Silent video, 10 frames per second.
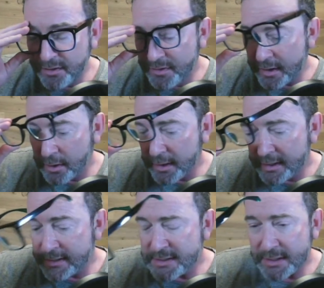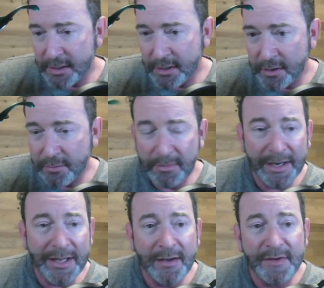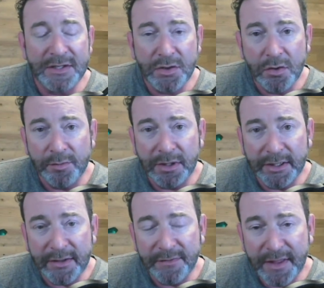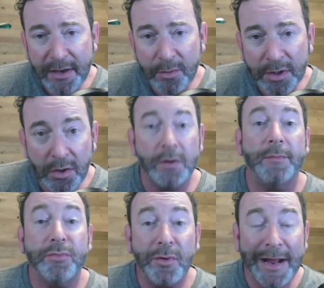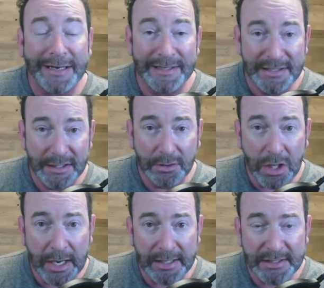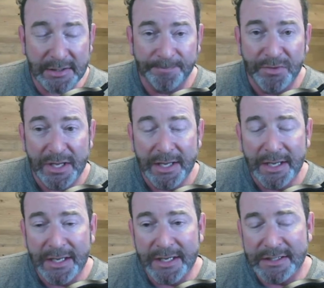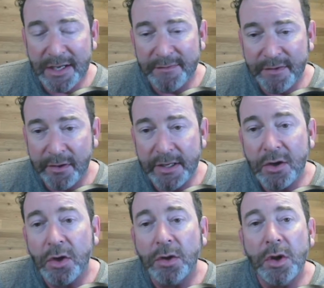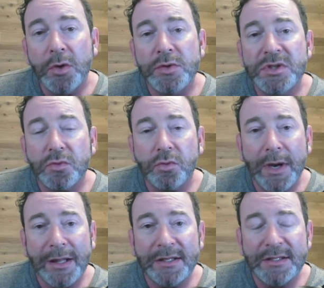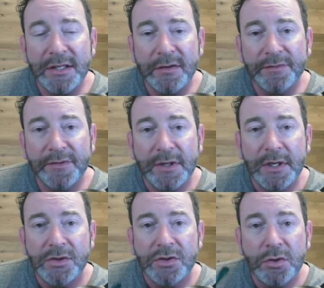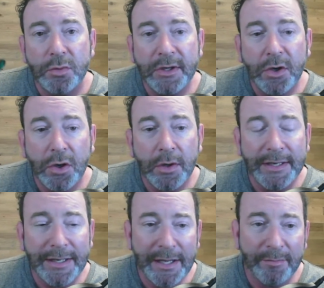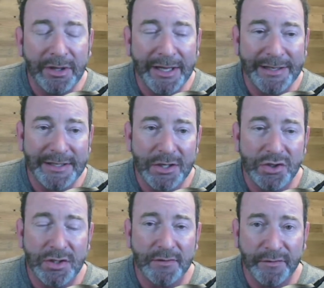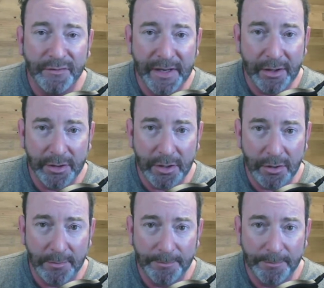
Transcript: there are many of us who believe that recurrent pregnancy loss is a very close relative to recurrent implantation failure.